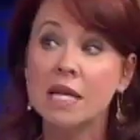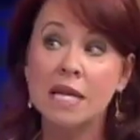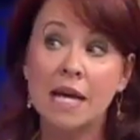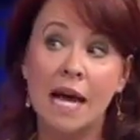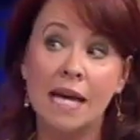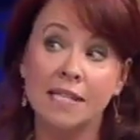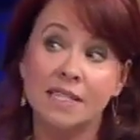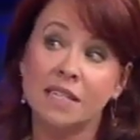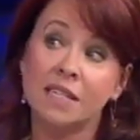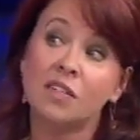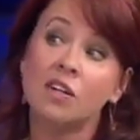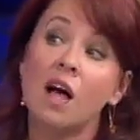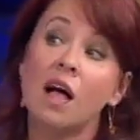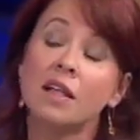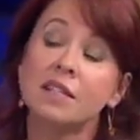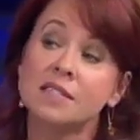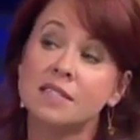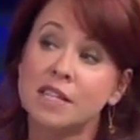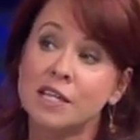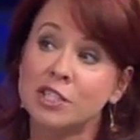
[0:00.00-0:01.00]
I did call
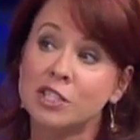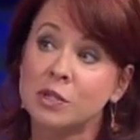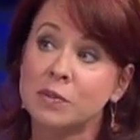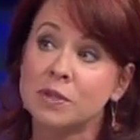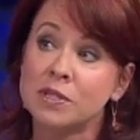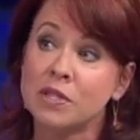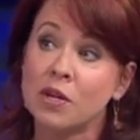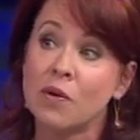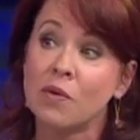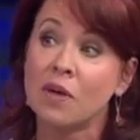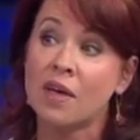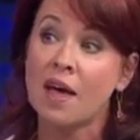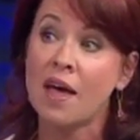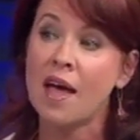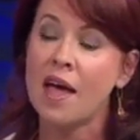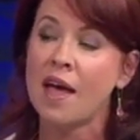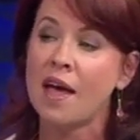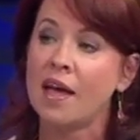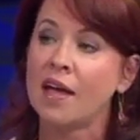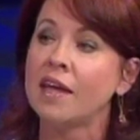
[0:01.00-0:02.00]
and say she was
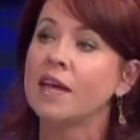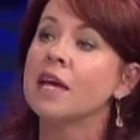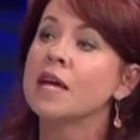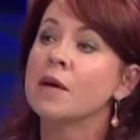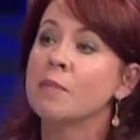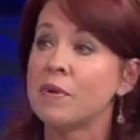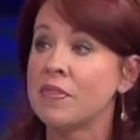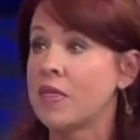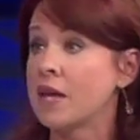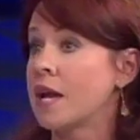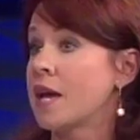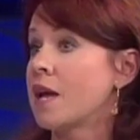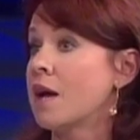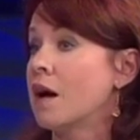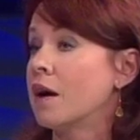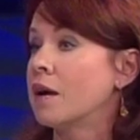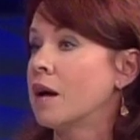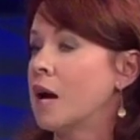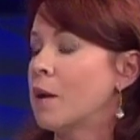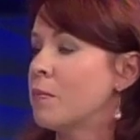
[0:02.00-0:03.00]
okay, but then I
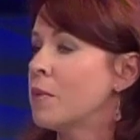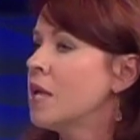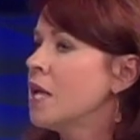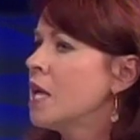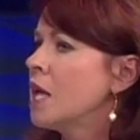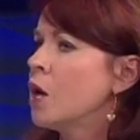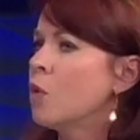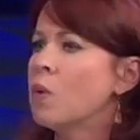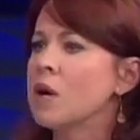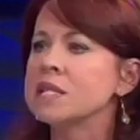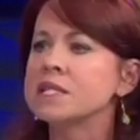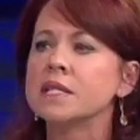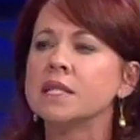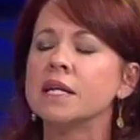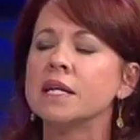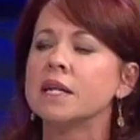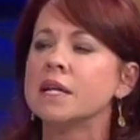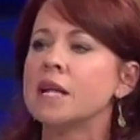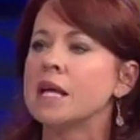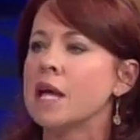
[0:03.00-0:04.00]
hung up. It wasn't
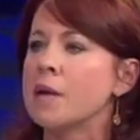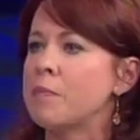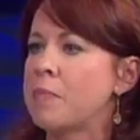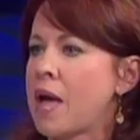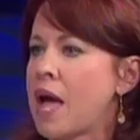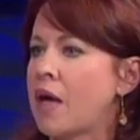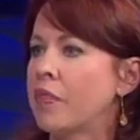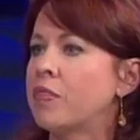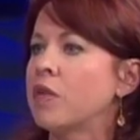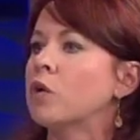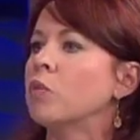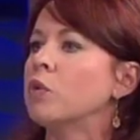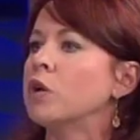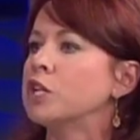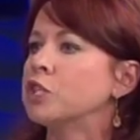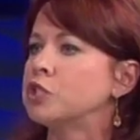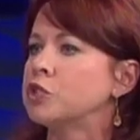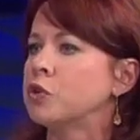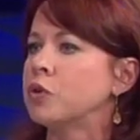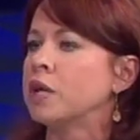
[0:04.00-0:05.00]
in an empathic,
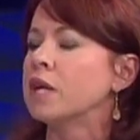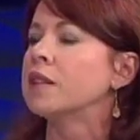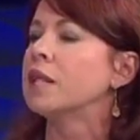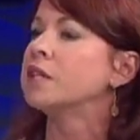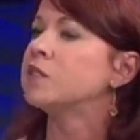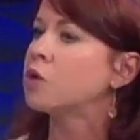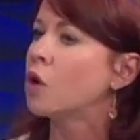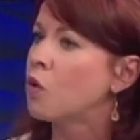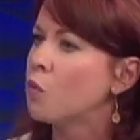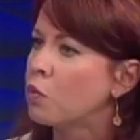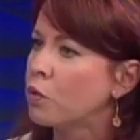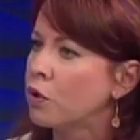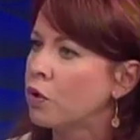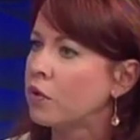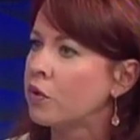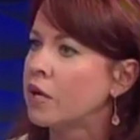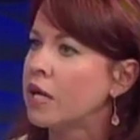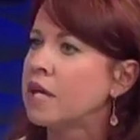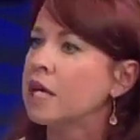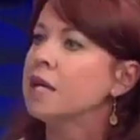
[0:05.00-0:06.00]
reassuring, like, don't
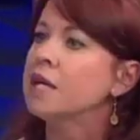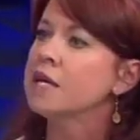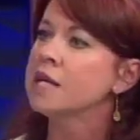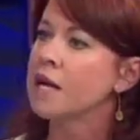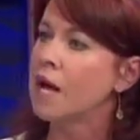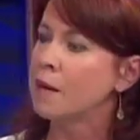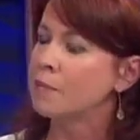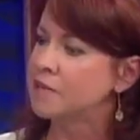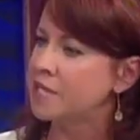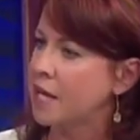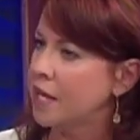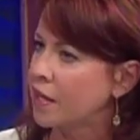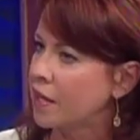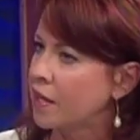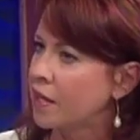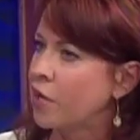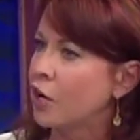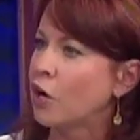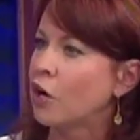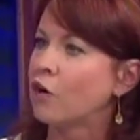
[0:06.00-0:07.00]
worry, I'm taking
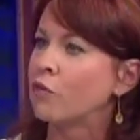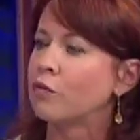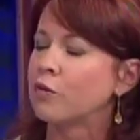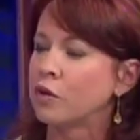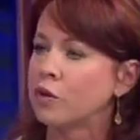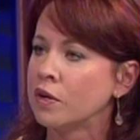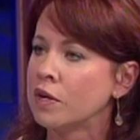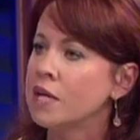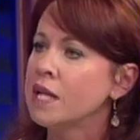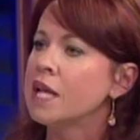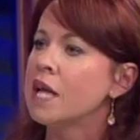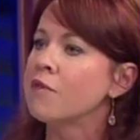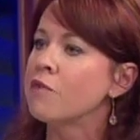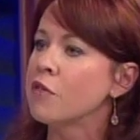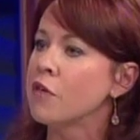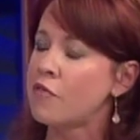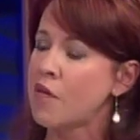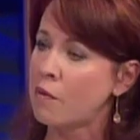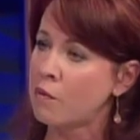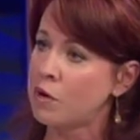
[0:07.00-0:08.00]
care of her, even
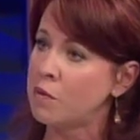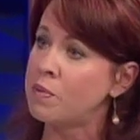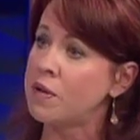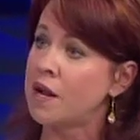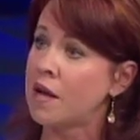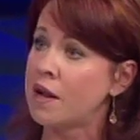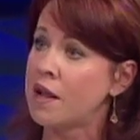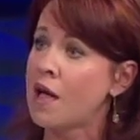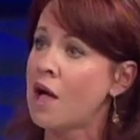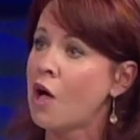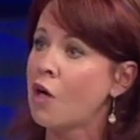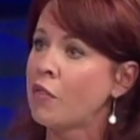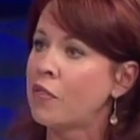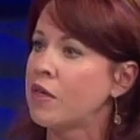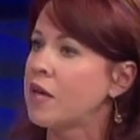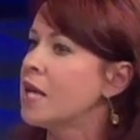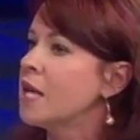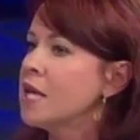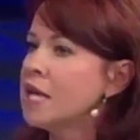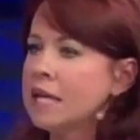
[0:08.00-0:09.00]
though that would have been
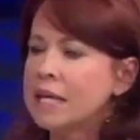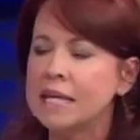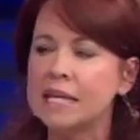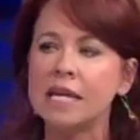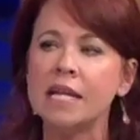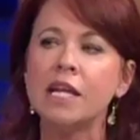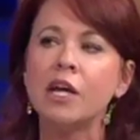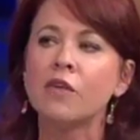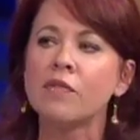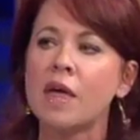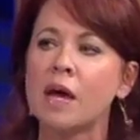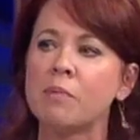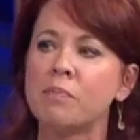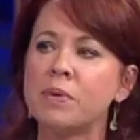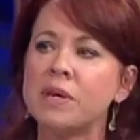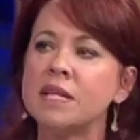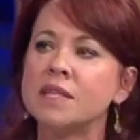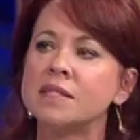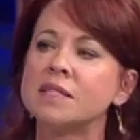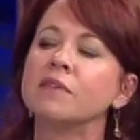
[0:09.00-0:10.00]
unhealthy. Right. You didn't hear that
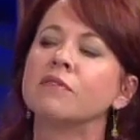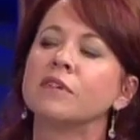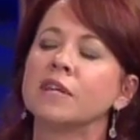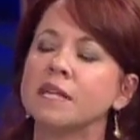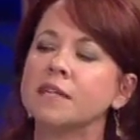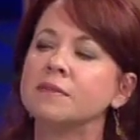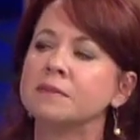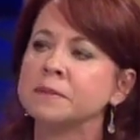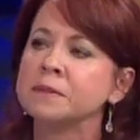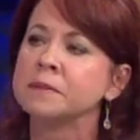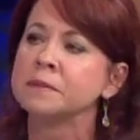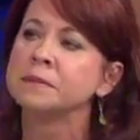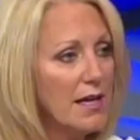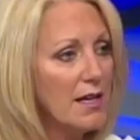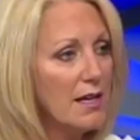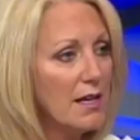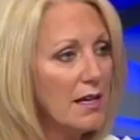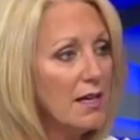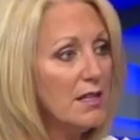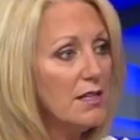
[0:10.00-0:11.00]
piece of it.
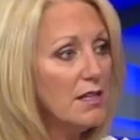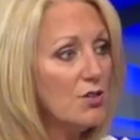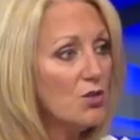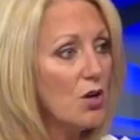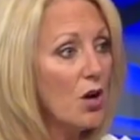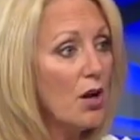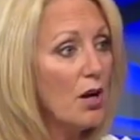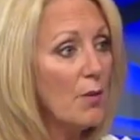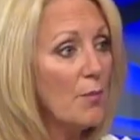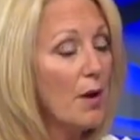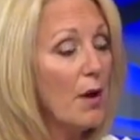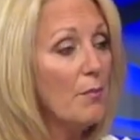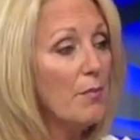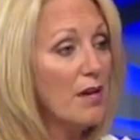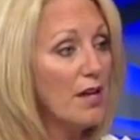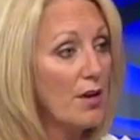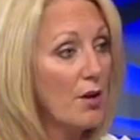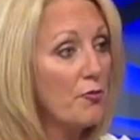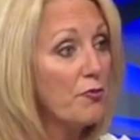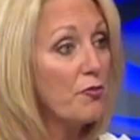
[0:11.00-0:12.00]
He, he did talk about
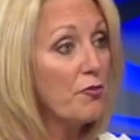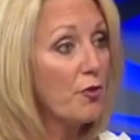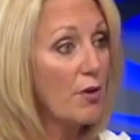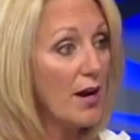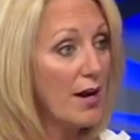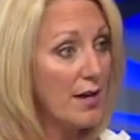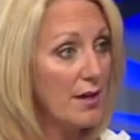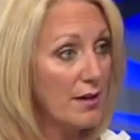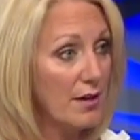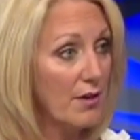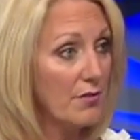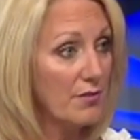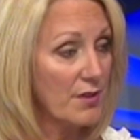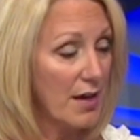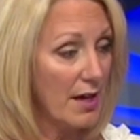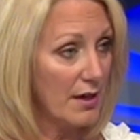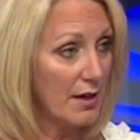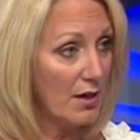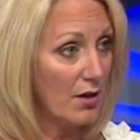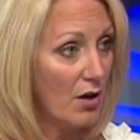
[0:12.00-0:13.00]
being afraid of
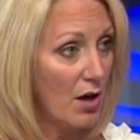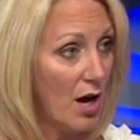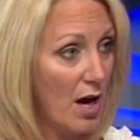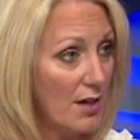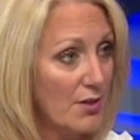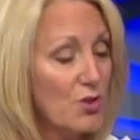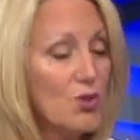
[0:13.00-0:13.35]
getting caught.